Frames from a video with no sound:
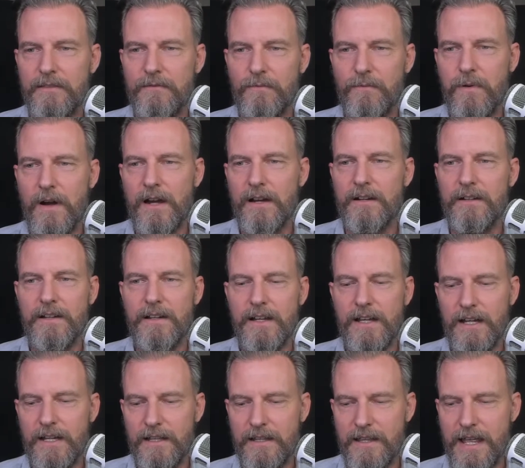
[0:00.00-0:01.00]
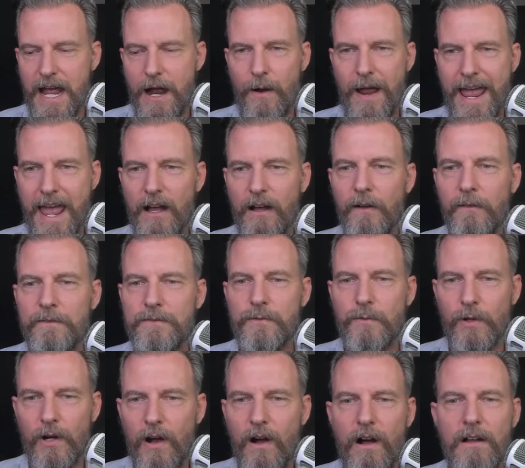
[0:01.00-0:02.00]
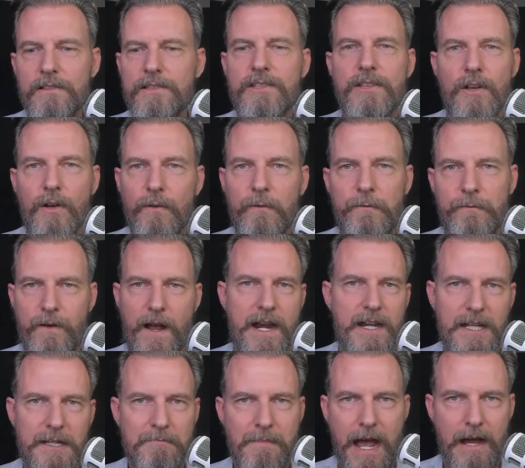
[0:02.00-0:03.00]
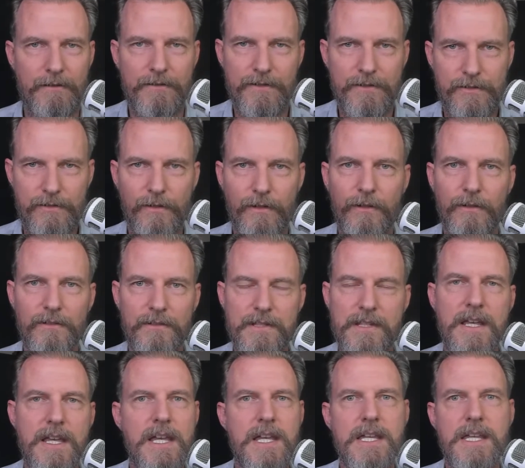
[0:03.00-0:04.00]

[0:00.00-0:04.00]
where how elves were also fighting mountain trolls,